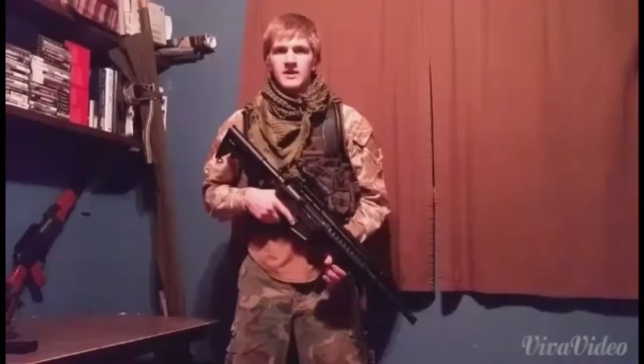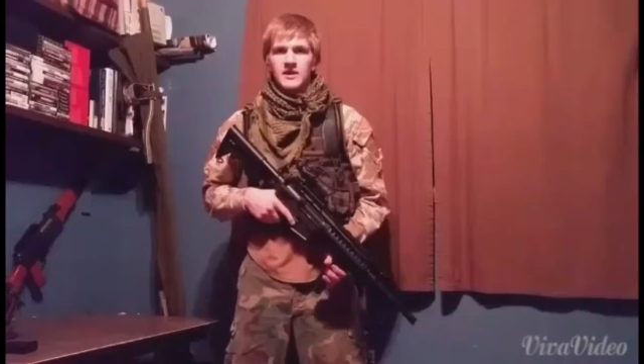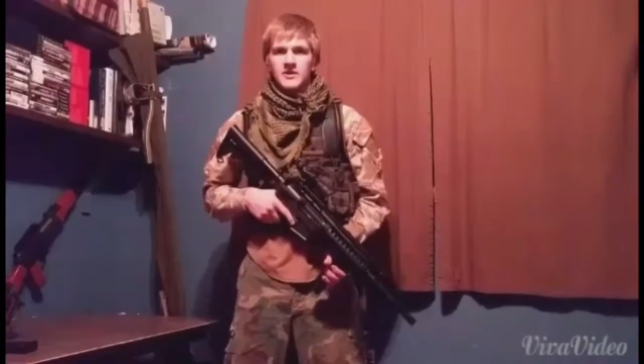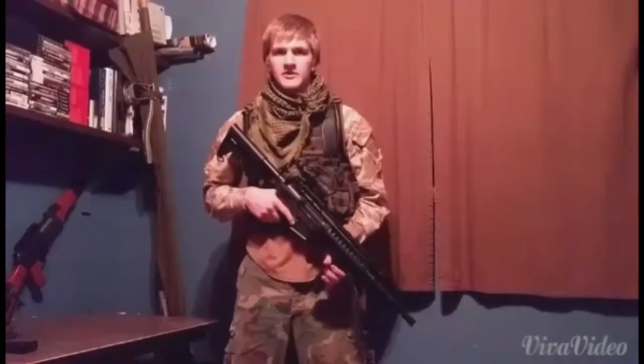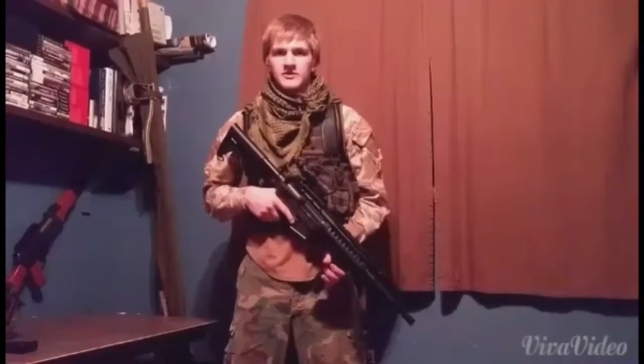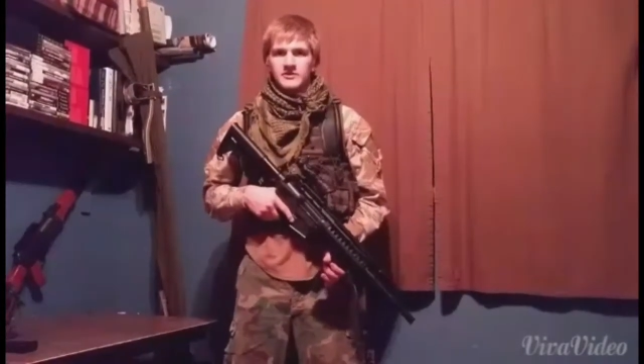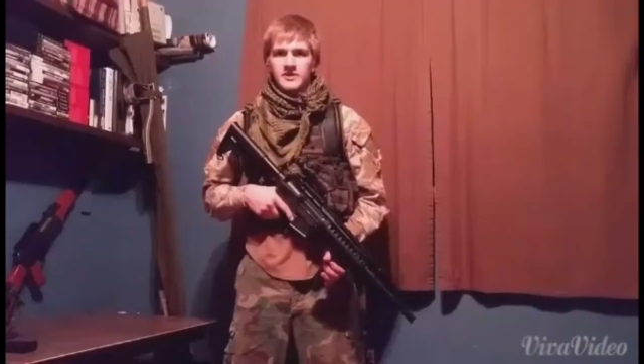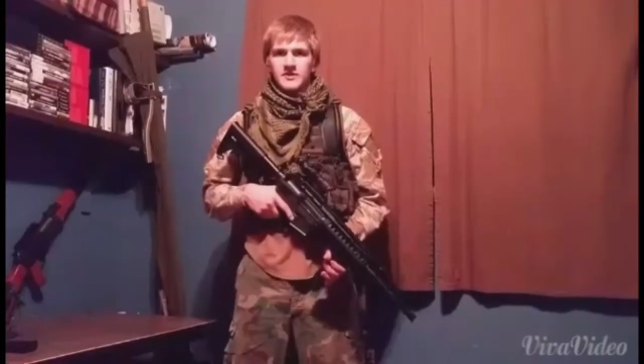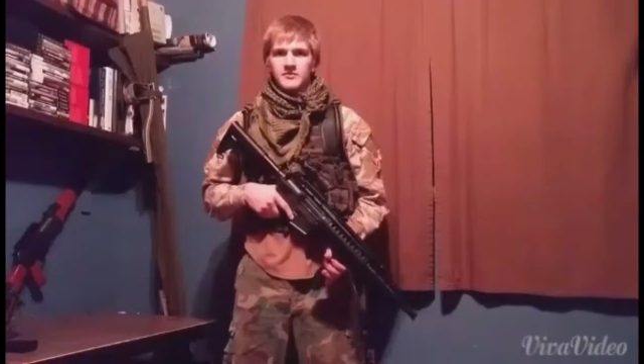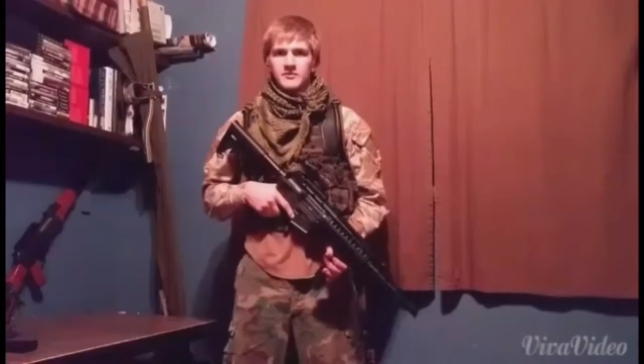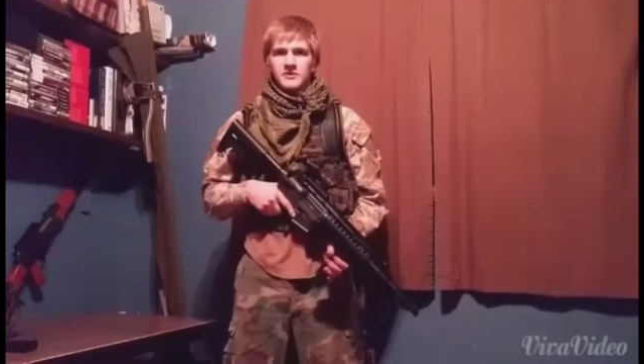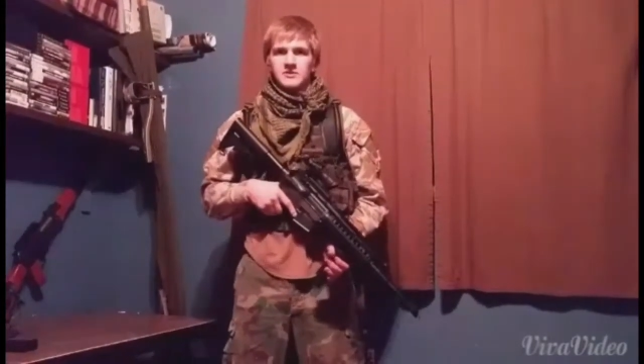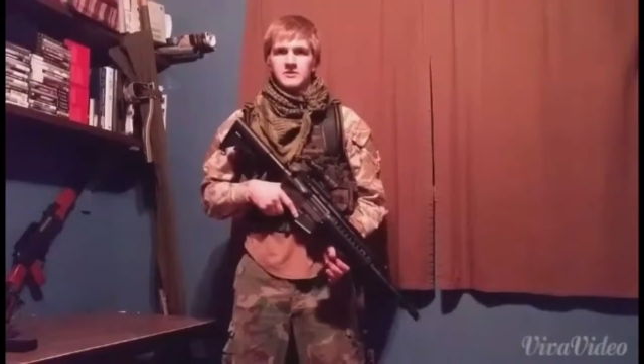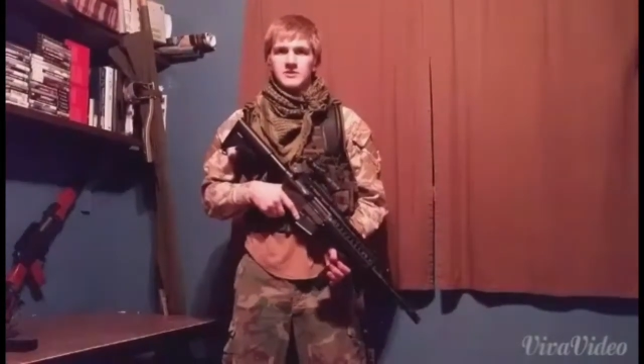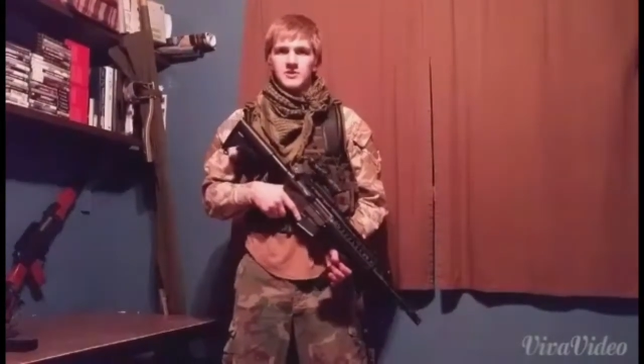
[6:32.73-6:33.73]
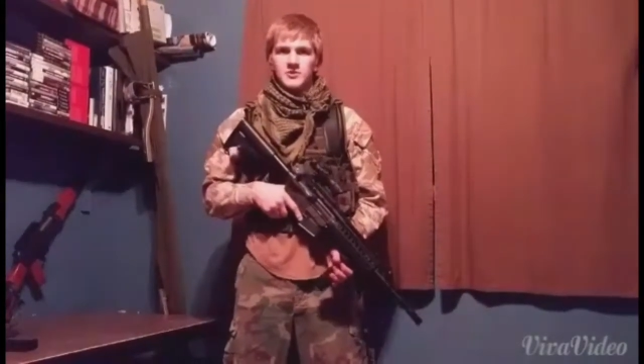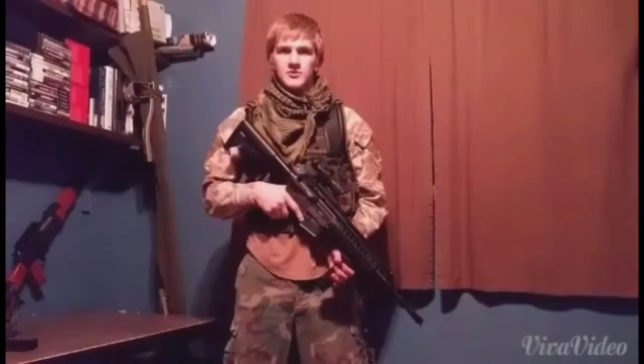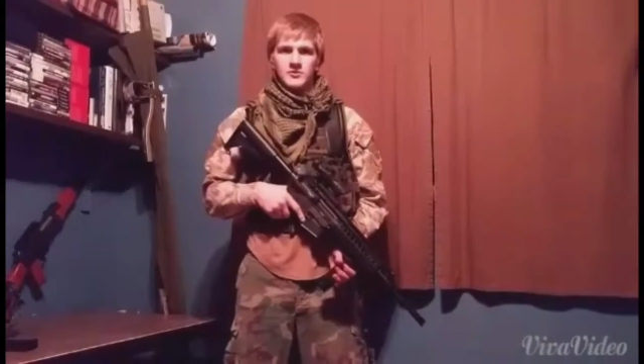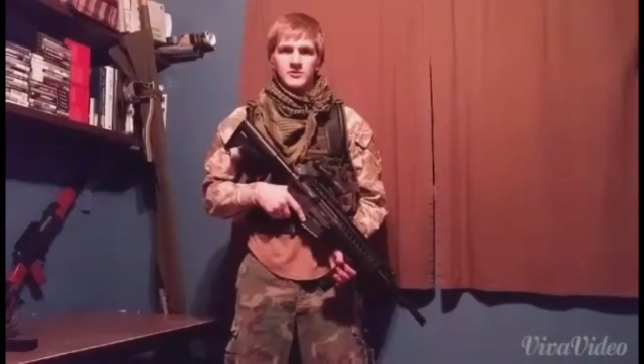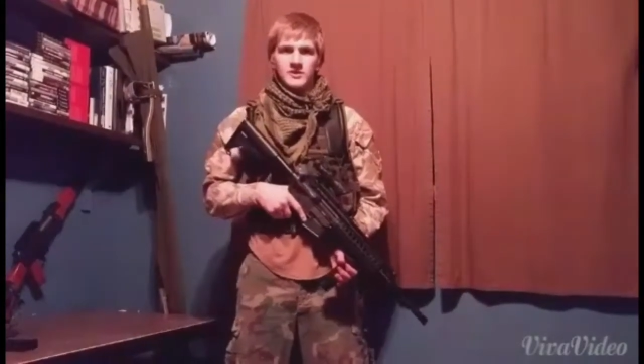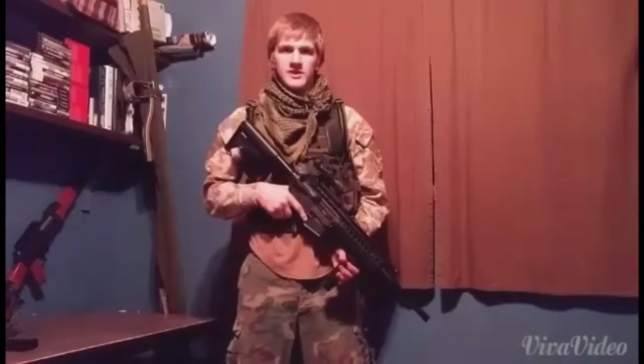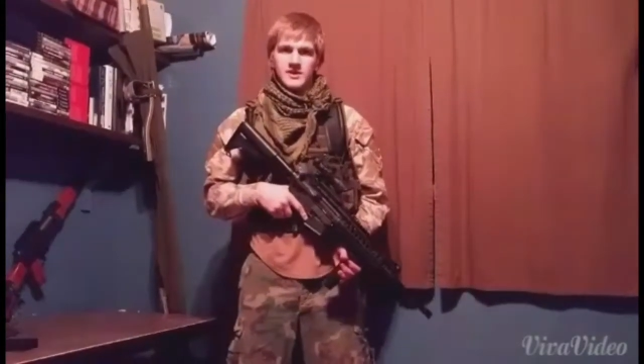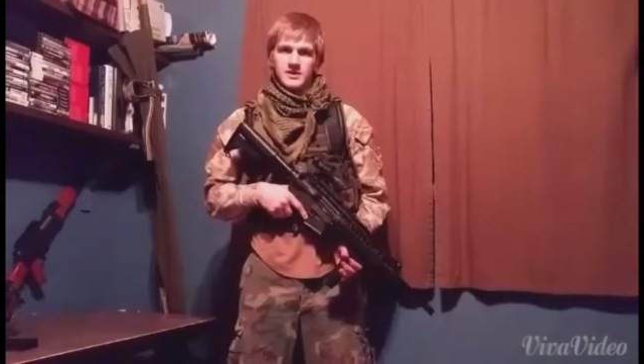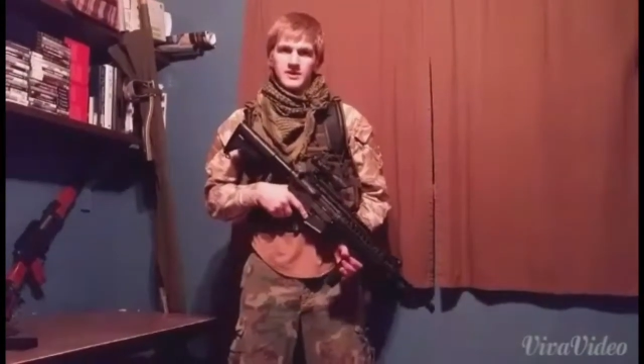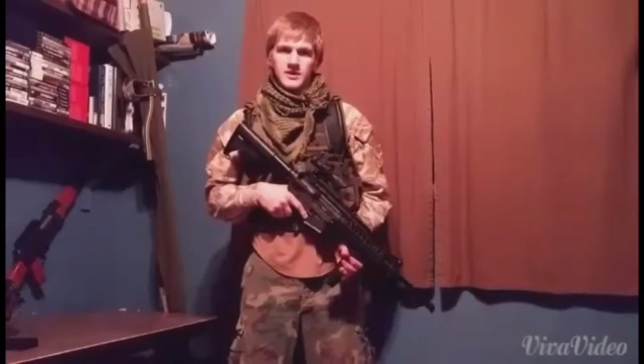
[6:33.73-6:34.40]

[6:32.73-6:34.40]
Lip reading: how to safely load and